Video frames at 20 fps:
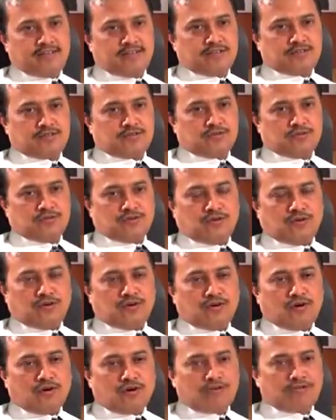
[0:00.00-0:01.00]
So a
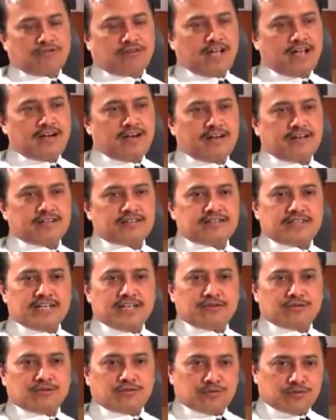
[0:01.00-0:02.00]
lot of candidates
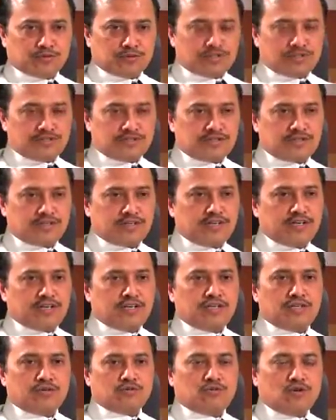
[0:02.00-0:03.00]
tend to do this.
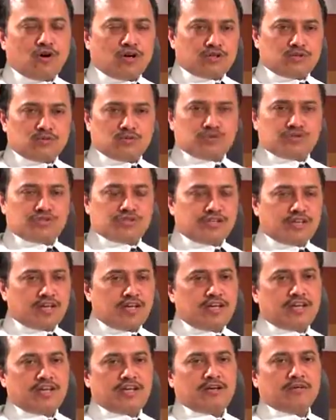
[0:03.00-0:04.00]
You got to
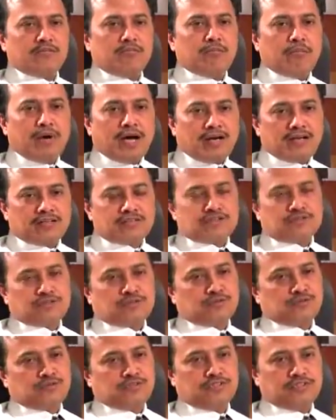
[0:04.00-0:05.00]
stay balanced
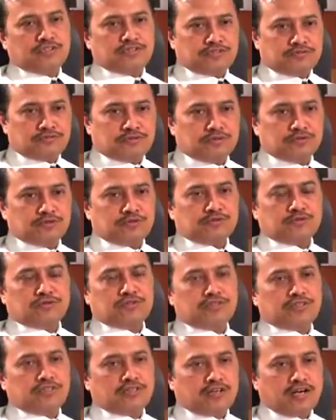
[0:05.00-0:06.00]
through the interview, through
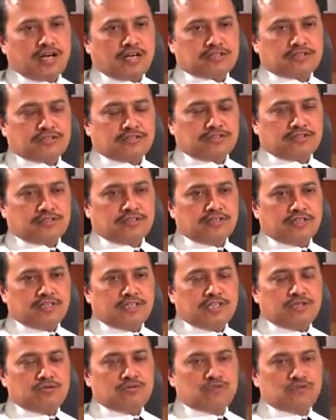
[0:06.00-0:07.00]
this interaction.
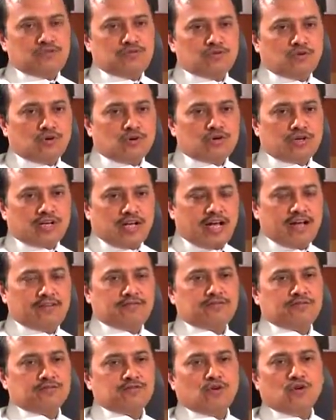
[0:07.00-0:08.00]
You don't
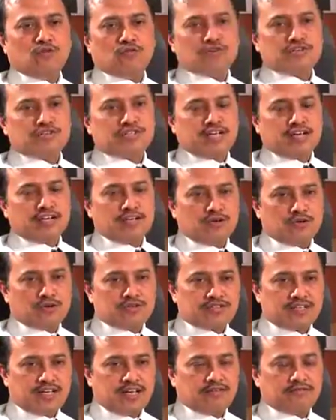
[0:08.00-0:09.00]
have to oversell
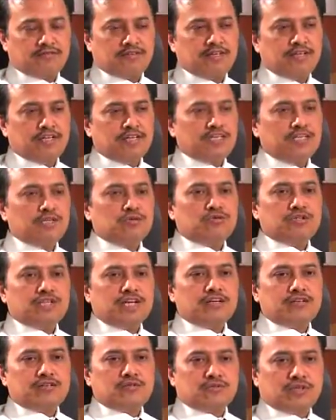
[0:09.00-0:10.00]
yourself. You
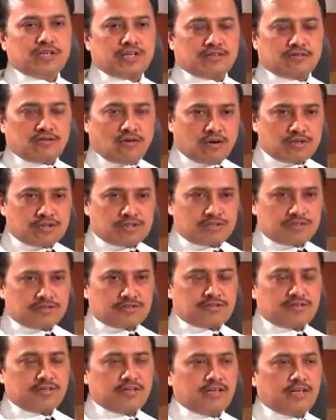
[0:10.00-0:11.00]
tend to get
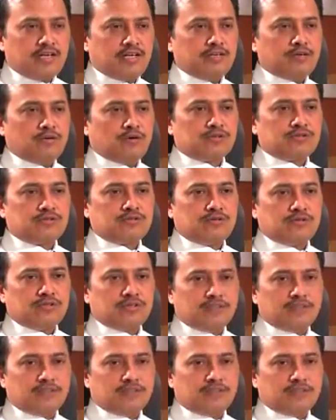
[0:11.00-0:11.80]
conscious, and you also